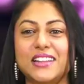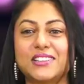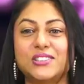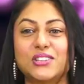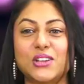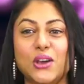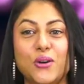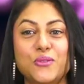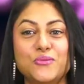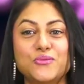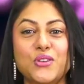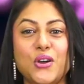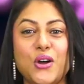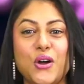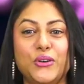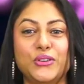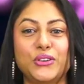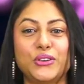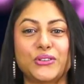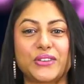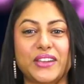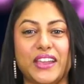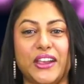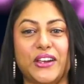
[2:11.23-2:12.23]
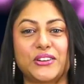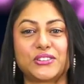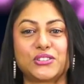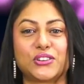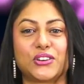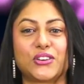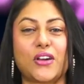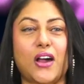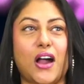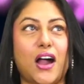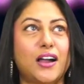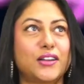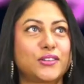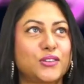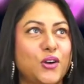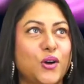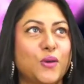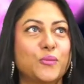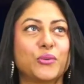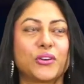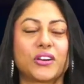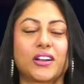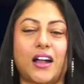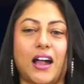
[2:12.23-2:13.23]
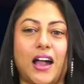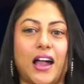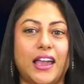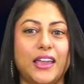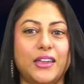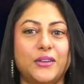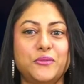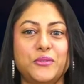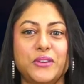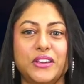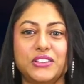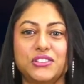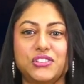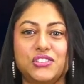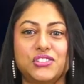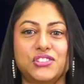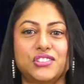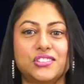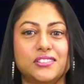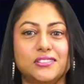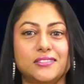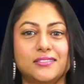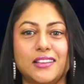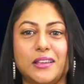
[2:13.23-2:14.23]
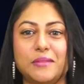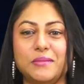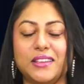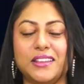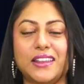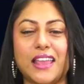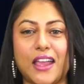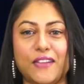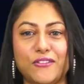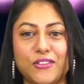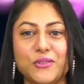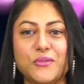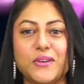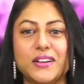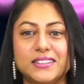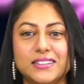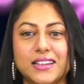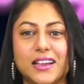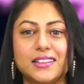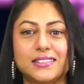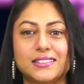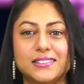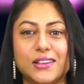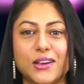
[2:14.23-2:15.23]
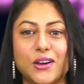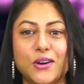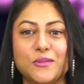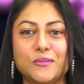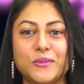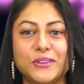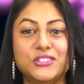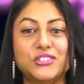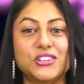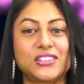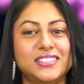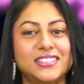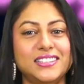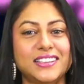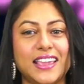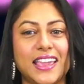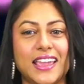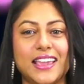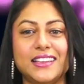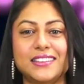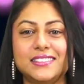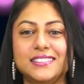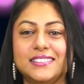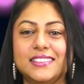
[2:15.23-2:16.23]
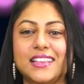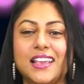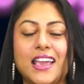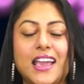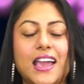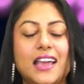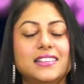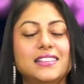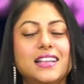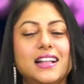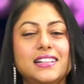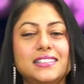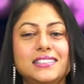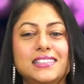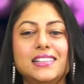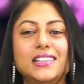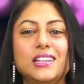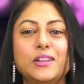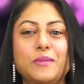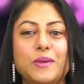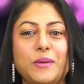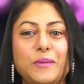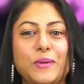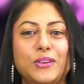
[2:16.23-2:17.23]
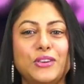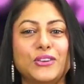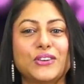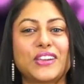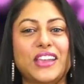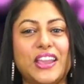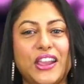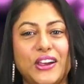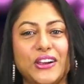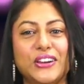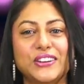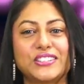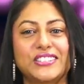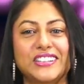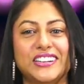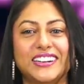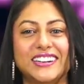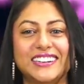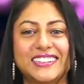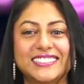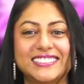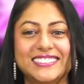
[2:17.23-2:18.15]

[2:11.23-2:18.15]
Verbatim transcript: don't know your character on Cobra Kai, which I mean everyone does know, but just in case, tell us a little bit about your character